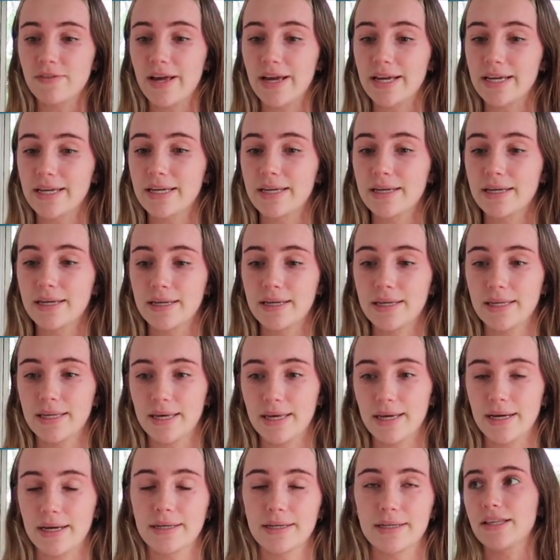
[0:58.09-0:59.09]
like
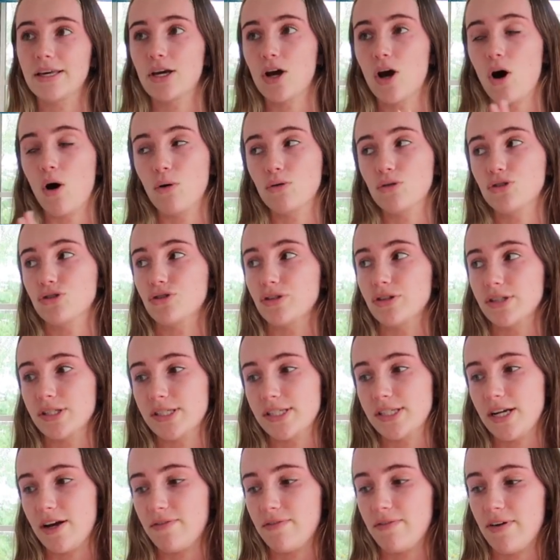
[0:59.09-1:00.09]
they
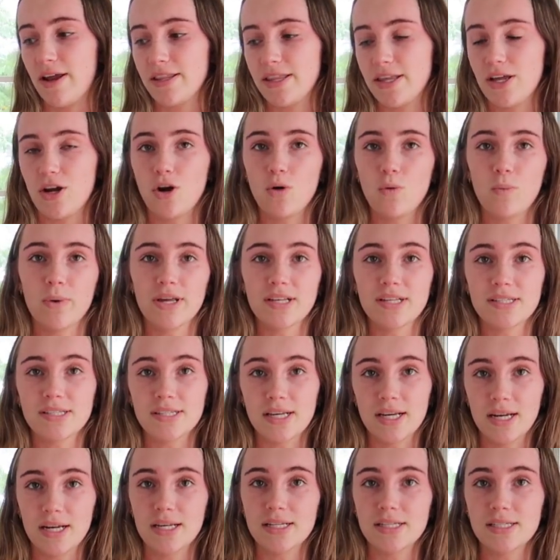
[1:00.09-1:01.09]
don't wear
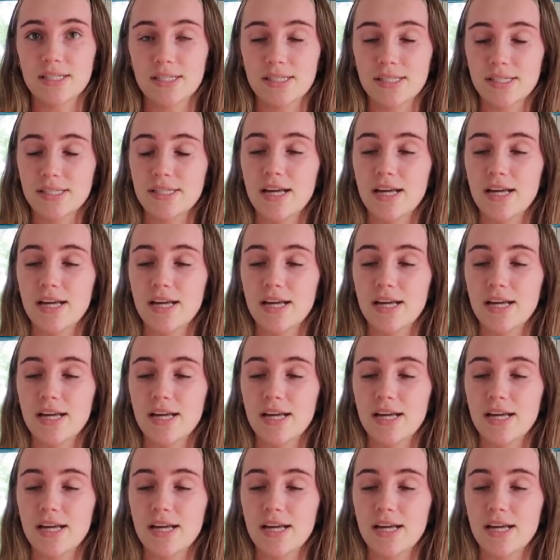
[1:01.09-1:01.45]
singlets and